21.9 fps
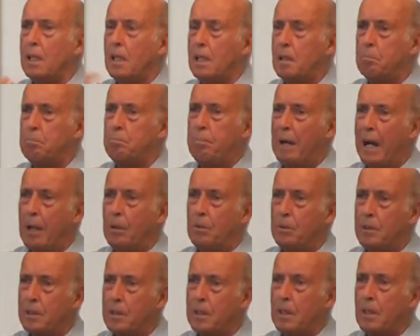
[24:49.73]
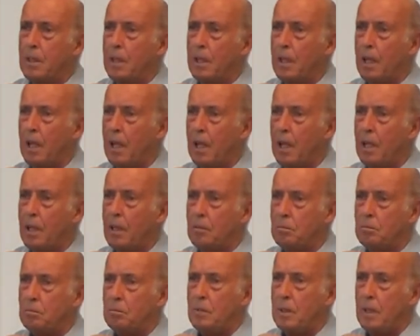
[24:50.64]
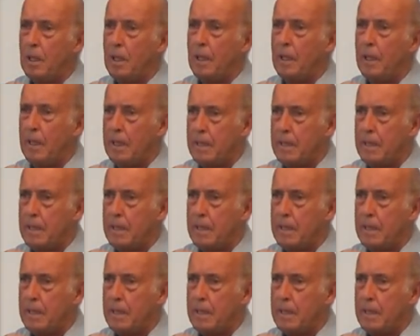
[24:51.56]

about um, uh,